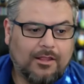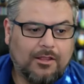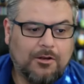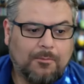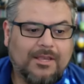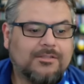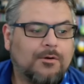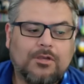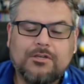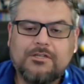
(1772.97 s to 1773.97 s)
based on
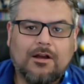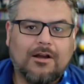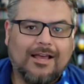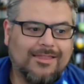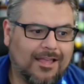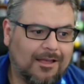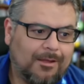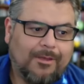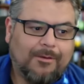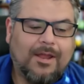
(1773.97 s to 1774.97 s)
what you shared, I think I might
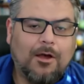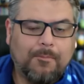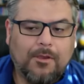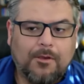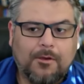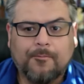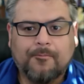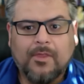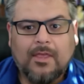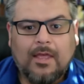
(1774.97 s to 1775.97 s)
be able to help you.
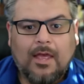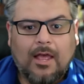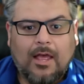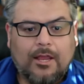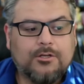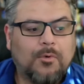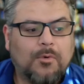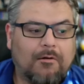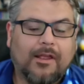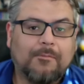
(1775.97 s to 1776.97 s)
Here's what I
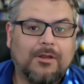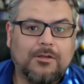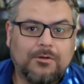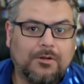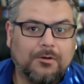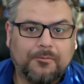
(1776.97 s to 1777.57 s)
recommend you do.